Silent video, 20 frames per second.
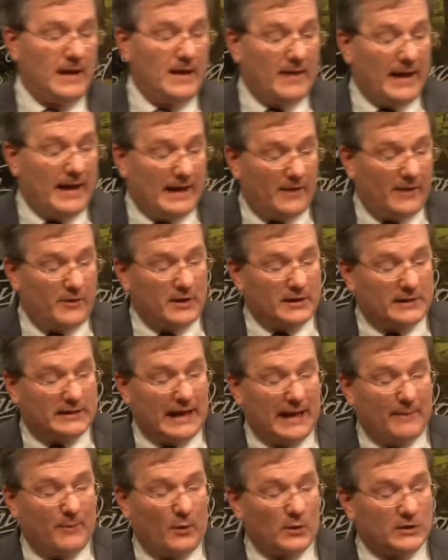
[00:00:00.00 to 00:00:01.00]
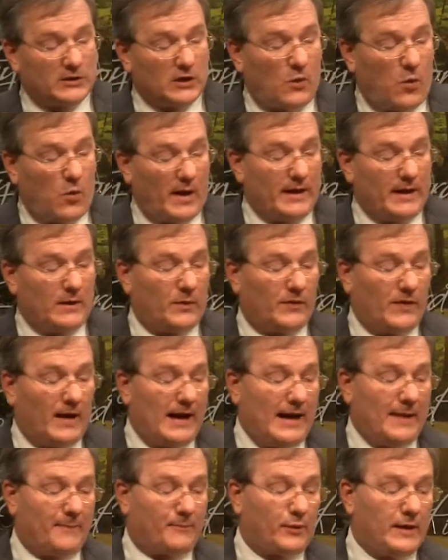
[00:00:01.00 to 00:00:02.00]
That other disciple was acquainted with the
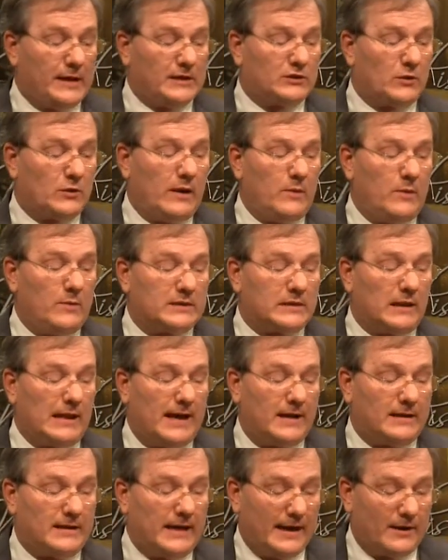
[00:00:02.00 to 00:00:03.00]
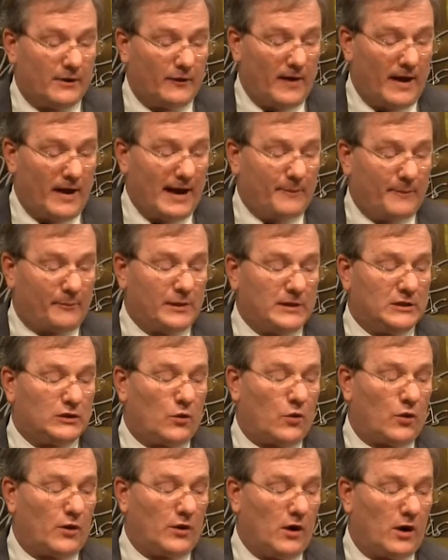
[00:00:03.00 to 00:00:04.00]
high priest, so he was allowed to enter the high priest's
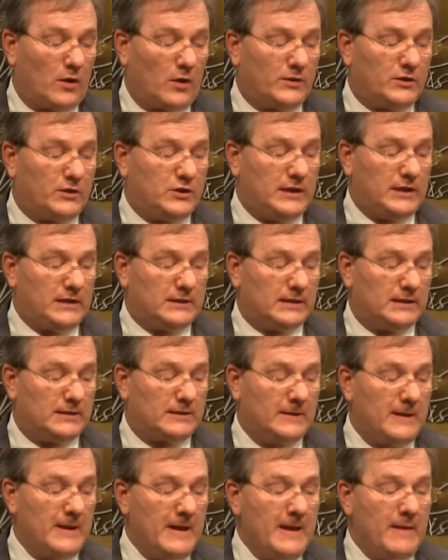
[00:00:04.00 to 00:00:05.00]
courtyard with Jesus.